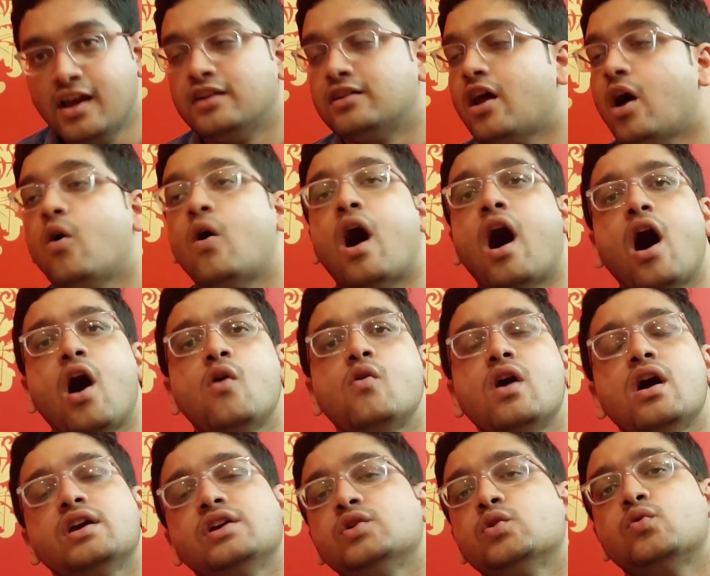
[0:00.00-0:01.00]
Now how
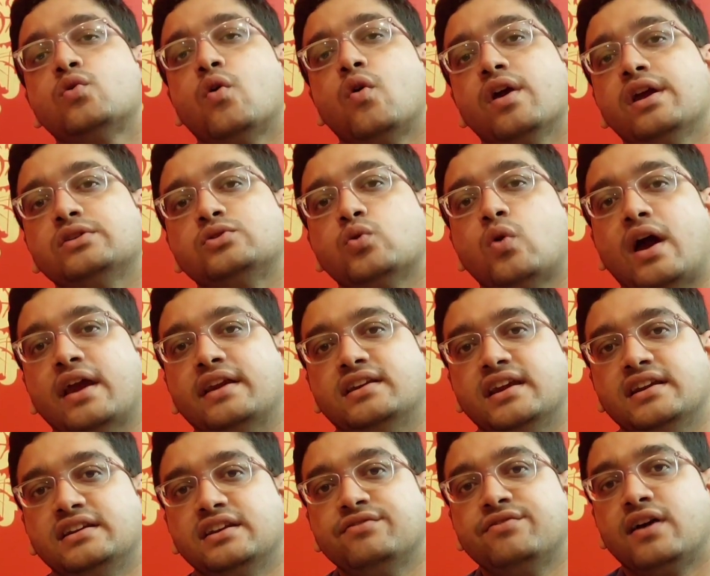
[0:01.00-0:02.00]
are you going to
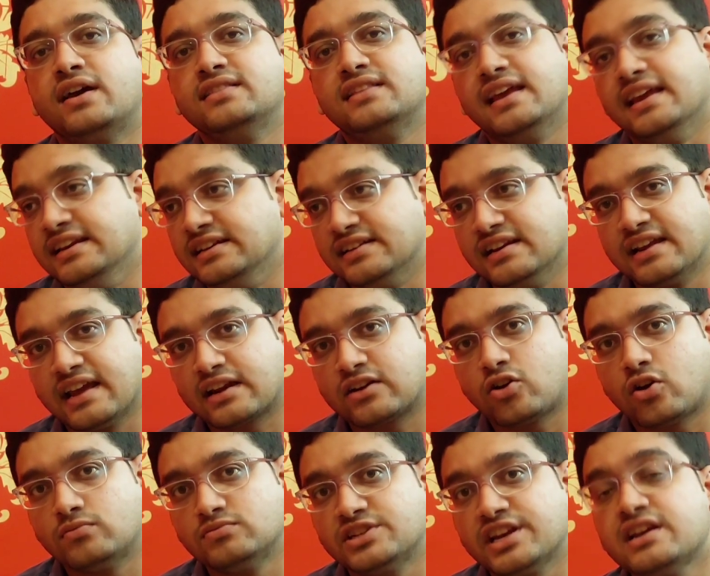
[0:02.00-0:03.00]
identify the indirect
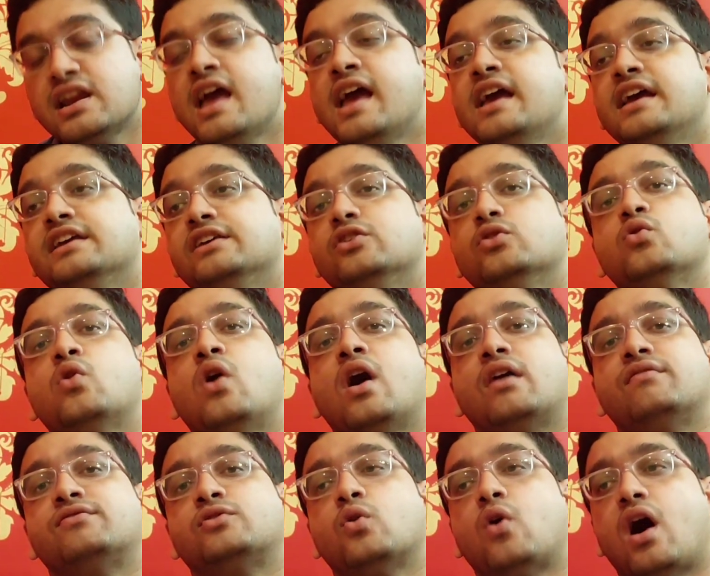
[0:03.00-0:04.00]
object? You
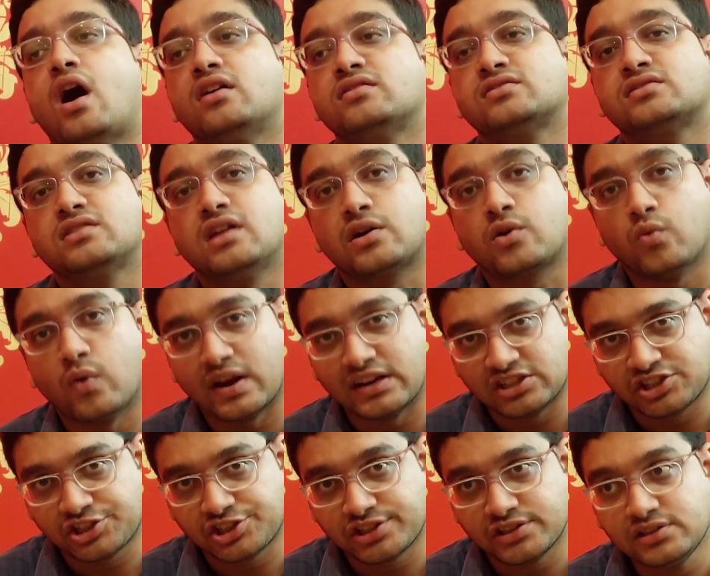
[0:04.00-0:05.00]
have to ask the
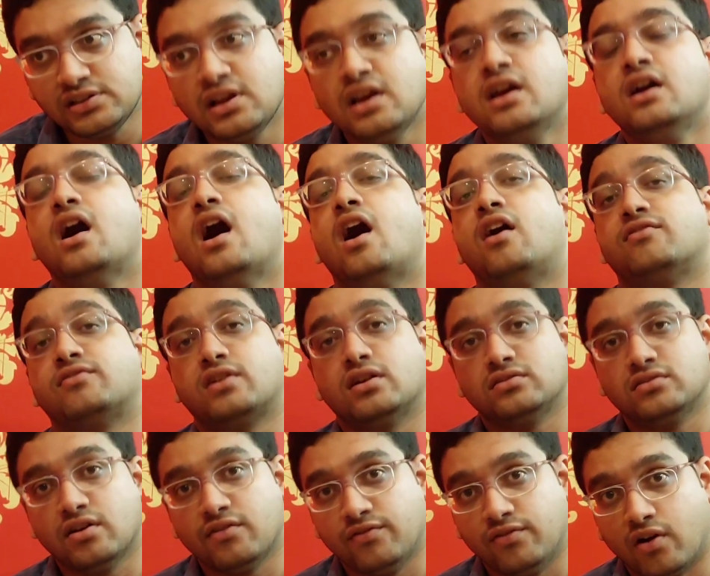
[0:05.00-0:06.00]
question after
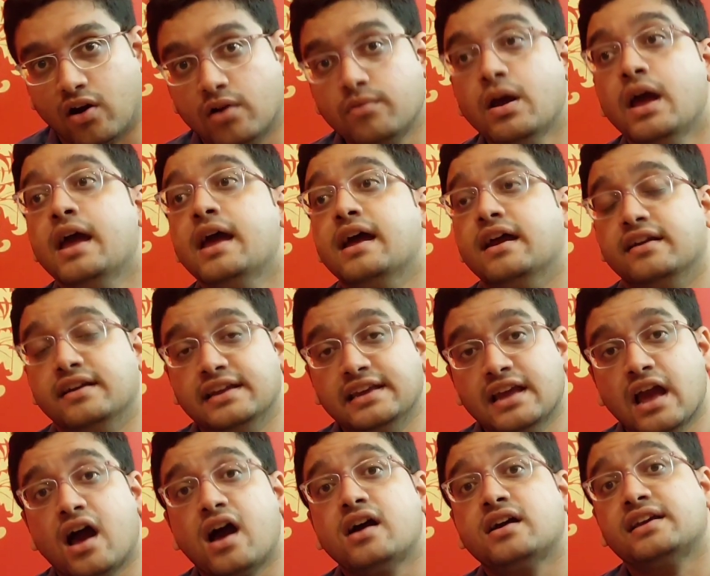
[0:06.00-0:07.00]
the verb.
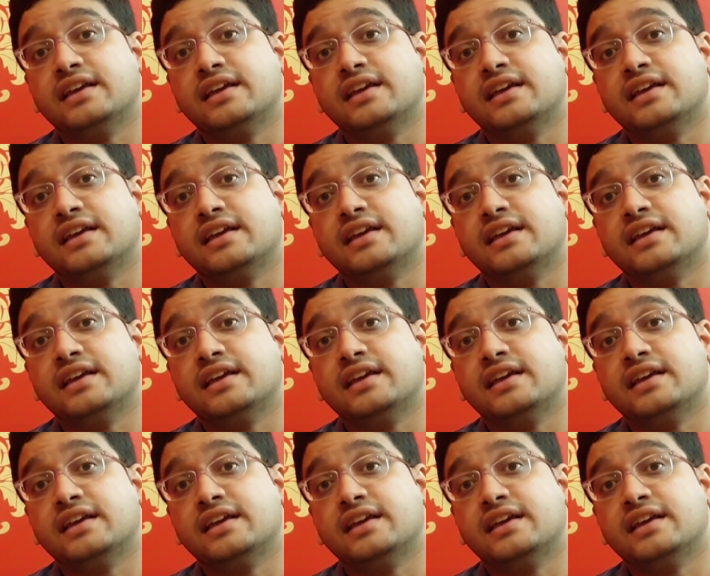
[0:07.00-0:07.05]
Ria